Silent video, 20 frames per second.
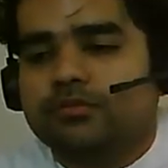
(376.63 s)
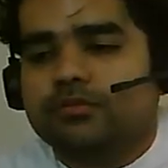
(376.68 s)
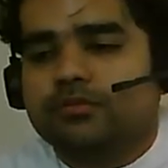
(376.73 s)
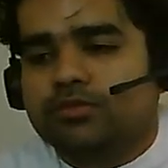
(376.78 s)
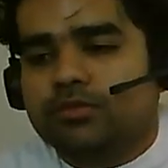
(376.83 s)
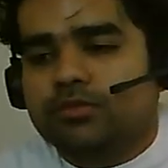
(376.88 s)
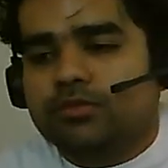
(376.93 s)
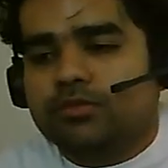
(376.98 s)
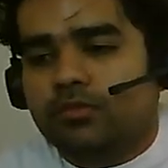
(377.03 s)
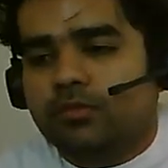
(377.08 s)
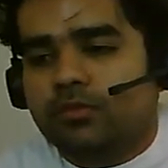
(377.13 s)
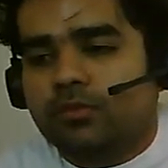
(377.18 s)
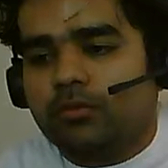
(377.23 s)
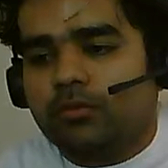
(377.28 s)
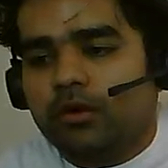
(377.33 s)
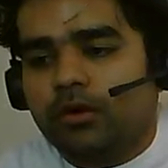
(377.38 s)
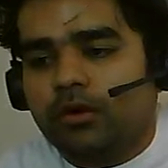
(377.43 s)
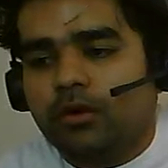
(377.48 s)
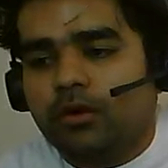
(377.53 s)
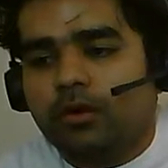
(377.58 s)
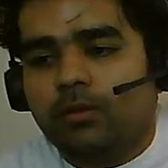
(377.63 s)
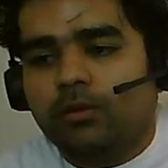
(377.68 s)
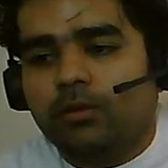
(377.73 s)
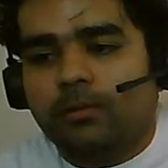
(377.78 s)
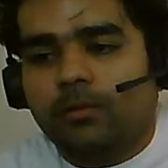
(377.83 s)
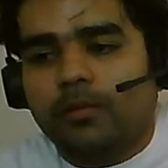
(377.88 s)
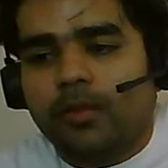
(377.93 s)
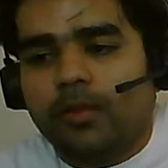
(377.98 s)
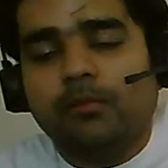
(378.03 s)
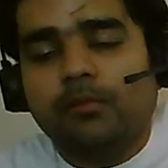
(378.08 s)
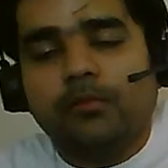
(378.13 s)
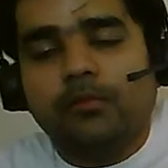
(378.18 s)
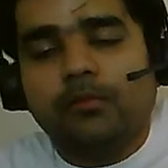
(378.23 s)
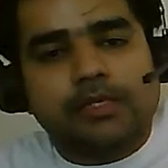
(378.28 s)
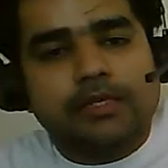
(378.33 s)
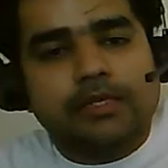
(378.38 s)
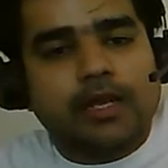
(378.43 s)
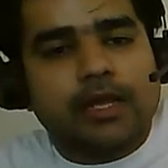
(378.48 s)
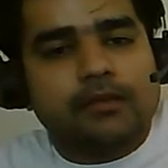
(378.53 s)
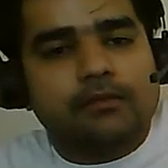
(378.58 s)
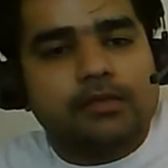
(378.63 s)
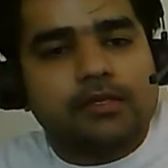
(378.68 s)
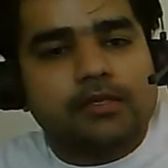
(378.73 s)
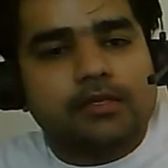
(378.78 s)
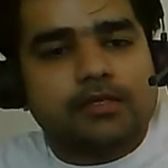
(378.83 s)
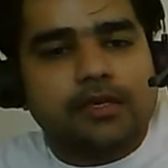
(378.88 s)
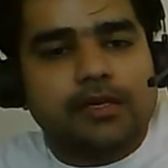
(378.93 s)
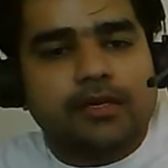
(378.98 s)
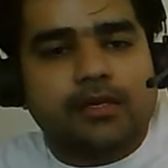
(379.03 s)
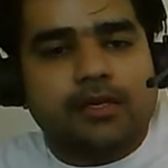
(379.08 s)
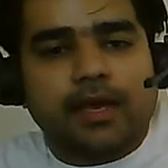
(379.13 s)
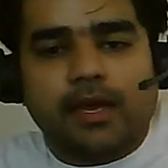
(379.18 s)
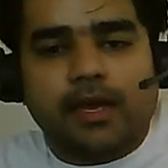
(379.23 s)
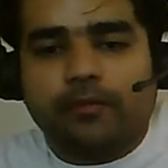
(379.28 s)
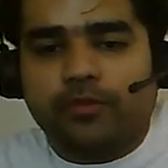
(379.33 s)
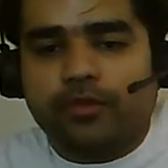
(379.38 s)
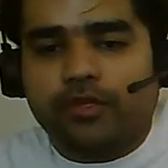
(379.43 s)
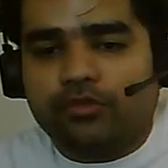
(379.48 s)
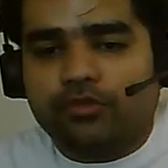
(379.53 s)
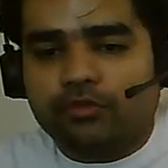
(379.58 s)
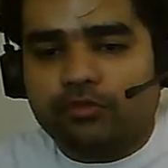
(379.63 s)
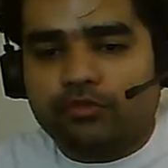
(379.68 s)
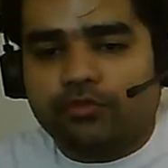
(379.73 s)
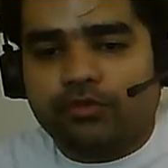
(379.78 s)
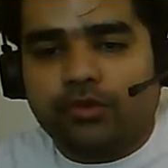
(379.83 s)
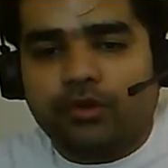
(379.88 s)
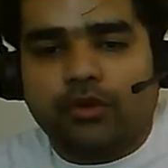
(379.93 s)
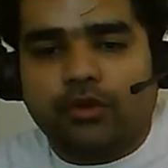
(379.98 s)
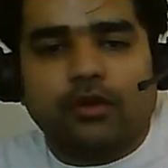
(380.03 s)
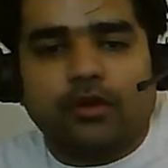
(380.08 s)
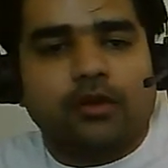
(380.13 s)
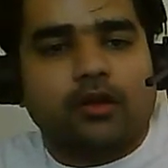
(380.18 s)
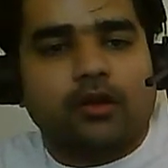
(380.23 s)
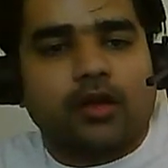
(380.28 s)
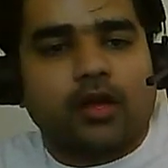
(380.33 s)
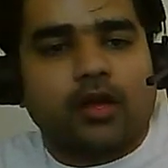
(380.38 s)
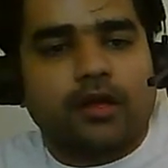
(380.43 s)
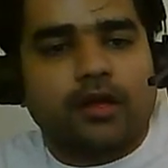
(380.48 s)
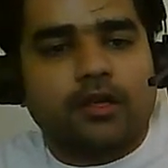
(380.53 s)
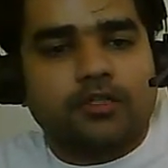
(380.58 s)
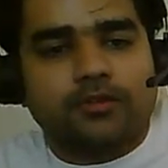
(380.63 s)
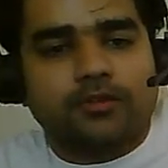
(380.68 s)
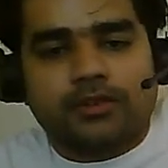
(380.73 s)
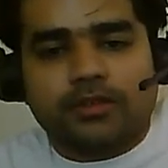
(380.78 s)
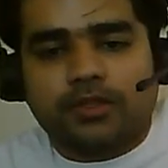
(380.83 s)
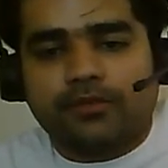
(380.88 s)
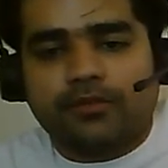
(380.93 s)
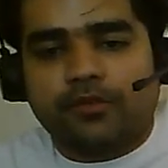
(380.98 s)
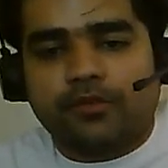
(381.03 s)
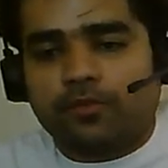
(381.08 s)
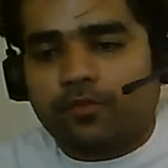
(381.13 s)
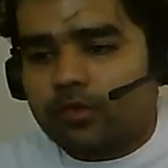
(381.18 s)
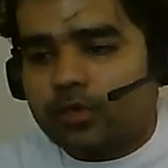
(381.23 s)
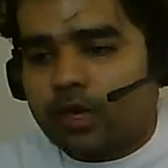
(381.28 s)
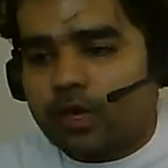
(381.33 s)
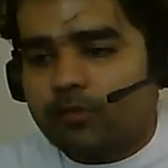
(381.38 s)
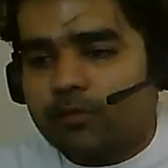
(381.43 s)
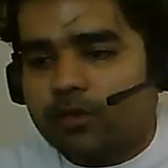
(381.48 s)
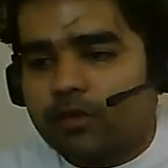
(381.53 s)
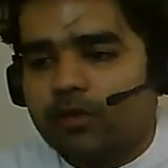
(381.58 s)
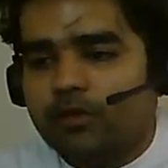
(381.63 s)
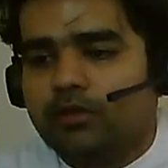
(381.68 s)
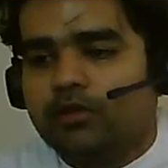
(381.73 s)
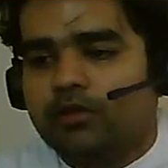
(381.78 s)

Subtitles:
So in machine language, it can be useful, especially for programming